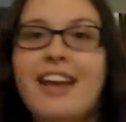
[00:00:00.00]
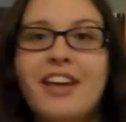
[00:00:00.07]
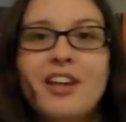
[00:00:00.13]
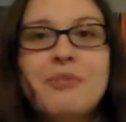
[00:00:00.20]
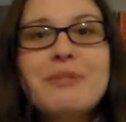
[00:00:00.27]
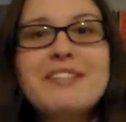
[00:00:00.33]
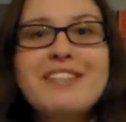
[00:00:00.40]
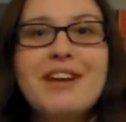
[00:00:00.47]
That
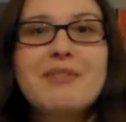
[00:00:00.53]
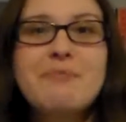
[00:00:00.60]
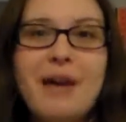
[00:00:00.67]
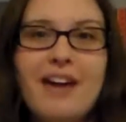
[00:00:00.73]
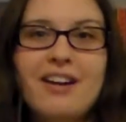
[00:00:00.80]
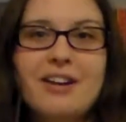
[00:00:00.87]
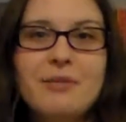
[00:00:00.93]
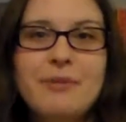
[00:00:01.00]
could have been done
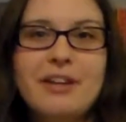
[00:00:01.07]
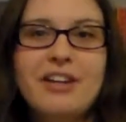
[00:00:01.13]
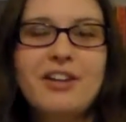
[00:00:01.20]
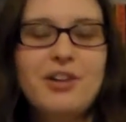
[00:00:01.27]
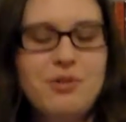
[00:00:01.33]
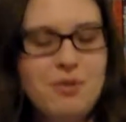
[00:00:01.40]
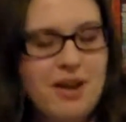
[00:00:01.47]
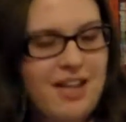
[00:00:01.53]
better, but you
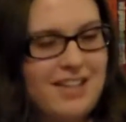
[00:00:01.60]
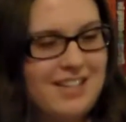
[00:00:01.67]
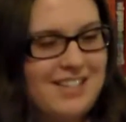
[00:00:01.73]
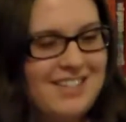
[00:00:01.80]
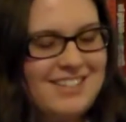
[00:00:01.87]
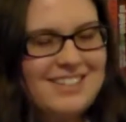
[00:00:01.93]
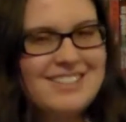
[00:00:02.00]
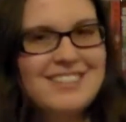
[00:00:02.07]
know
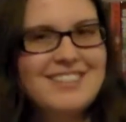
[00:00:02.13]
what?